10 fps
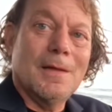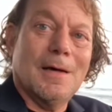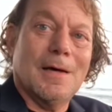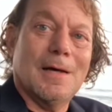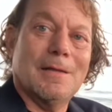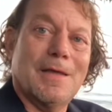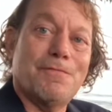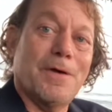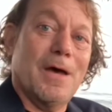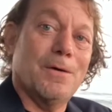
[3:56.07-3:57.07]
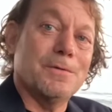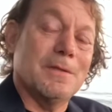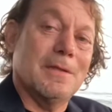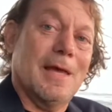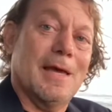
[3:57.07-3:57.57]
they
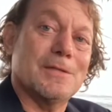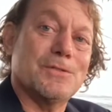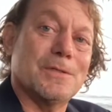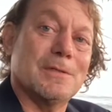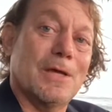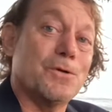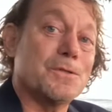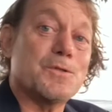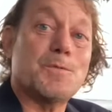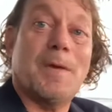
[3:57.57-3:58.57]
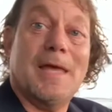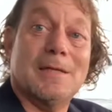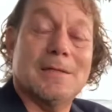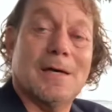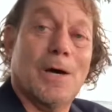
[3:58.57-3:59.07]
found that they couldn't
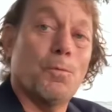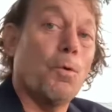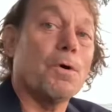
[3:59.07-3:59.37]
spend on war